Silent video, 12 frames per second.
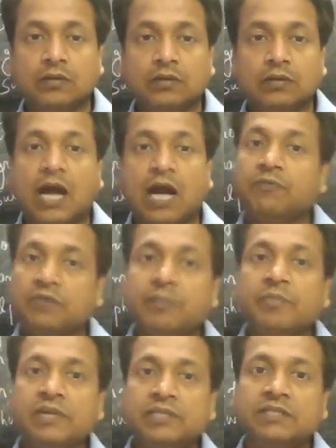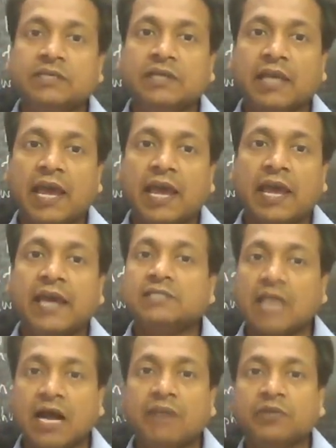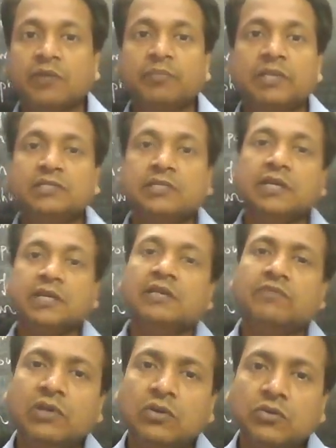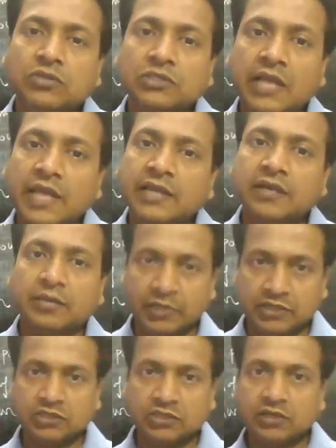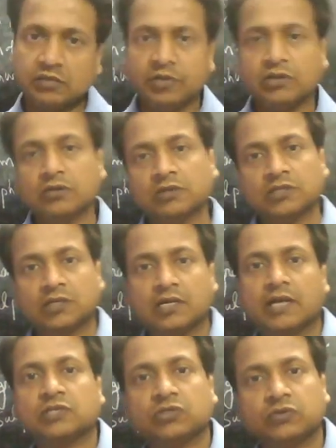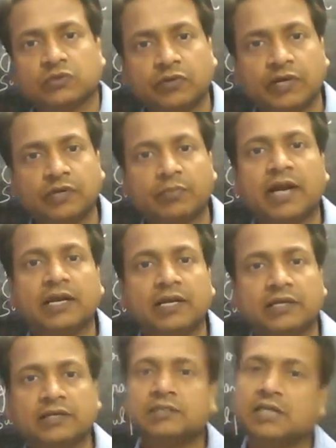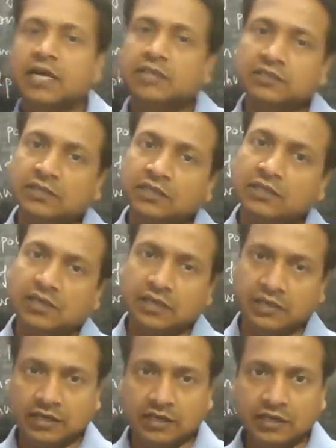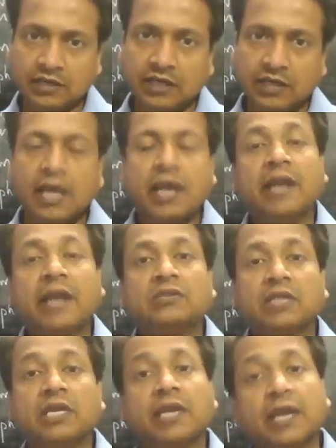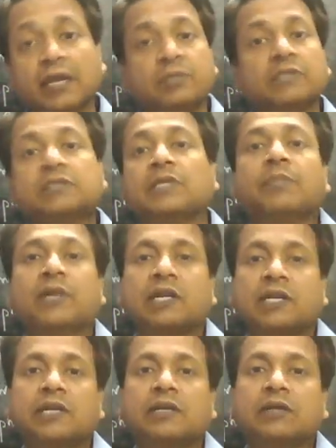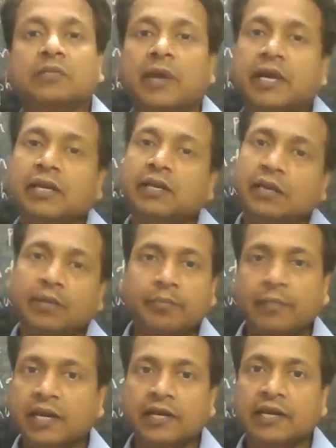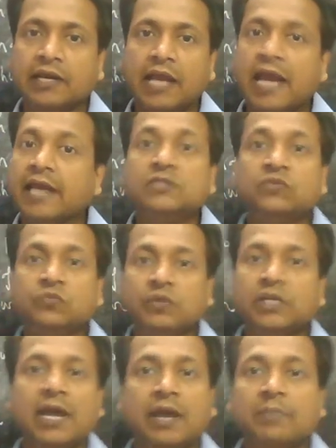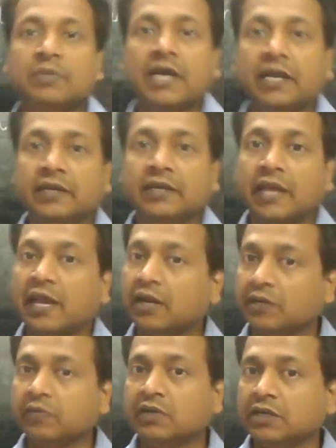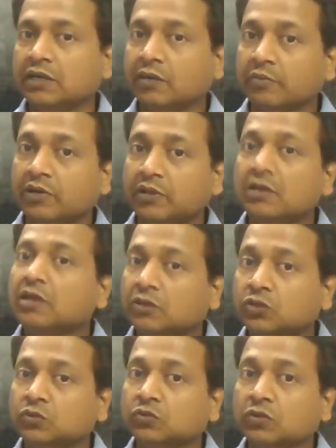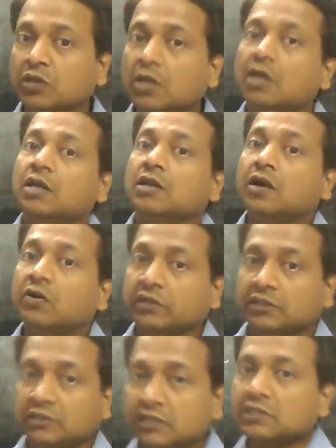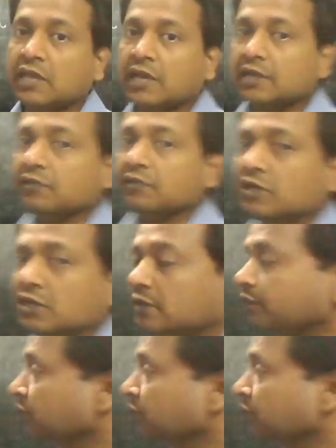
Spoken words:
after mixing, it will look like a mixture because the constituent particles are seen clearly and they can be separated by magnet as we have done in activity number 2. Now, in this activity,